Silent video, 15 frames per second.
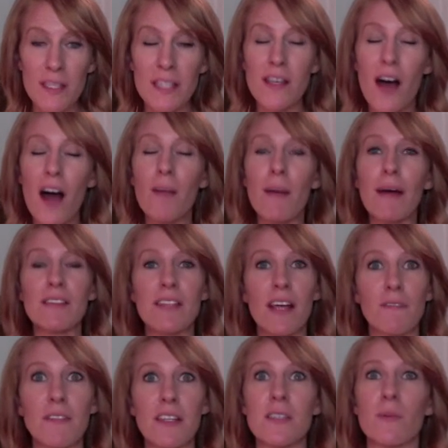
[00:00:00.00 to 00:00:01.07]
I talk about
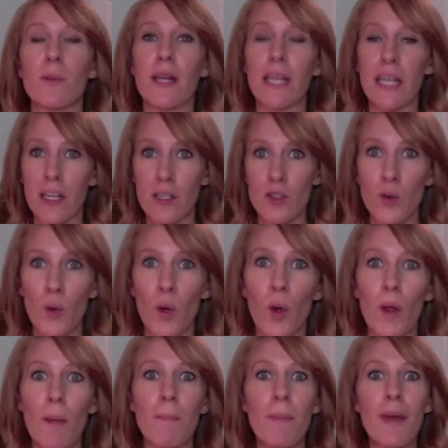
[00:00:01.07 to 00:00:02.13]
self-discipline and
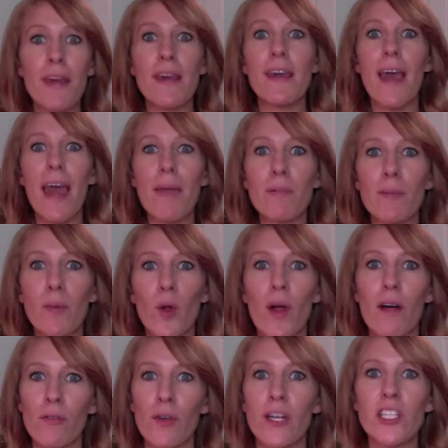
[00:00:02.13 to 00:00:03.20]
control and being capable
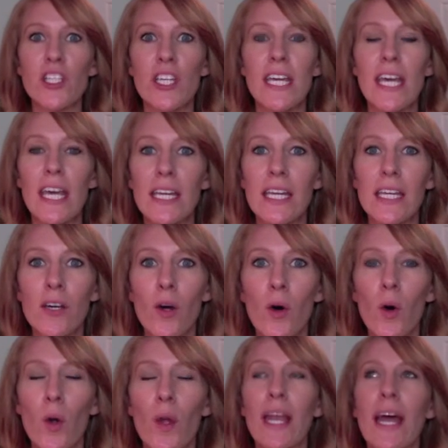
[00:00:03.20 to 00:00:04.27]
of reaching any
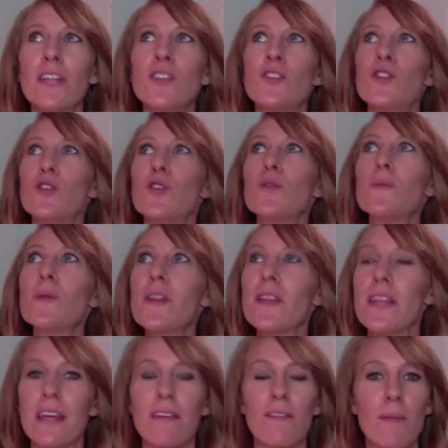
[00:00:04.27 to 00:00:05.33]
goal, and I do
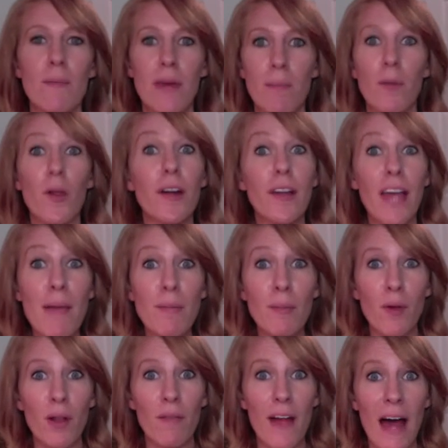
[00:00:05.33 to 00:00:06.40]
believe that people are
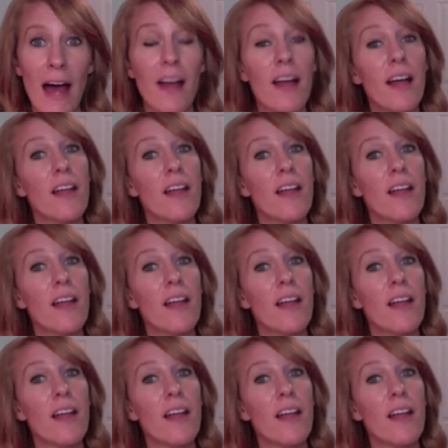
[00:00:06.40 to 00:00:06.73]
capable of that.